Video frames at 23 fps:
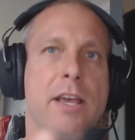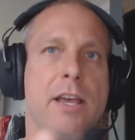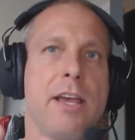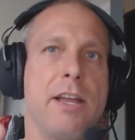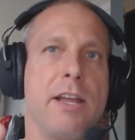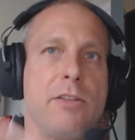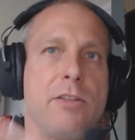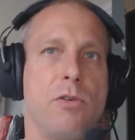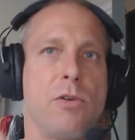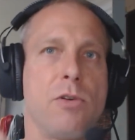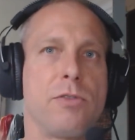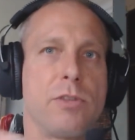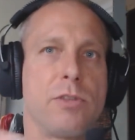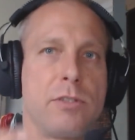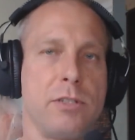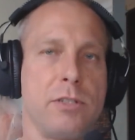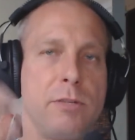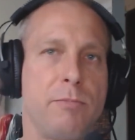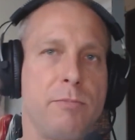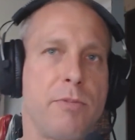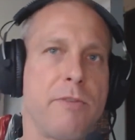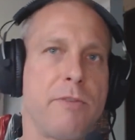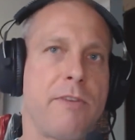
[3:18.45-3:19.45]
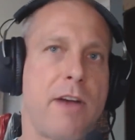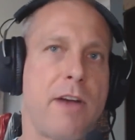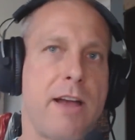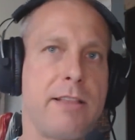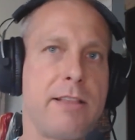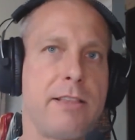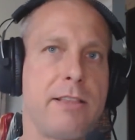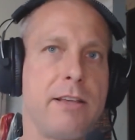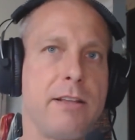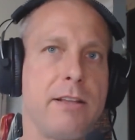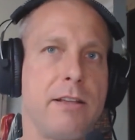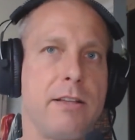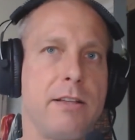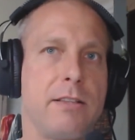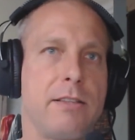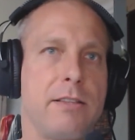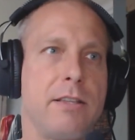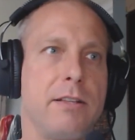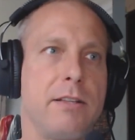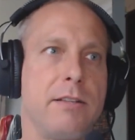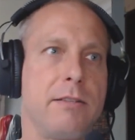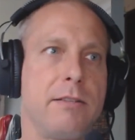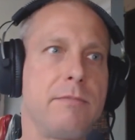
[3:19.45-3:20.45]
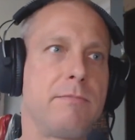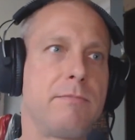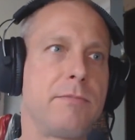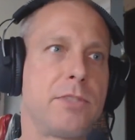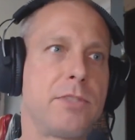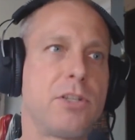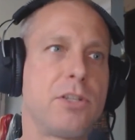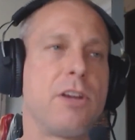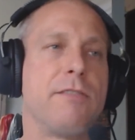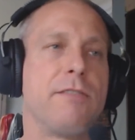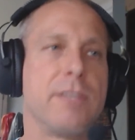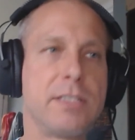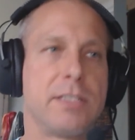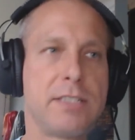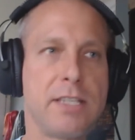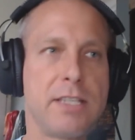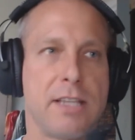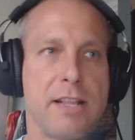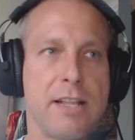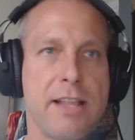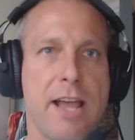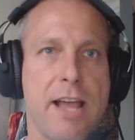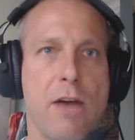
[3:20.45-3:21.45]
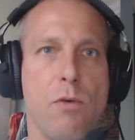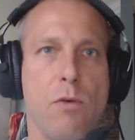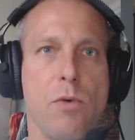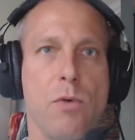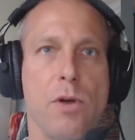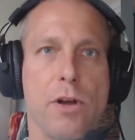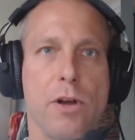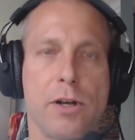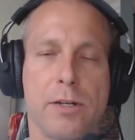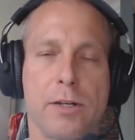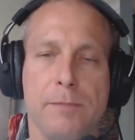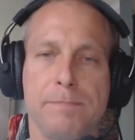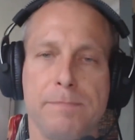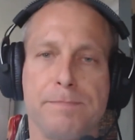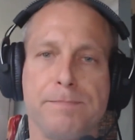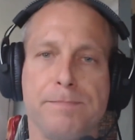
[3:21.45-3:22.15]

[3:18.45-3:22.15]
in order to provide the service to the network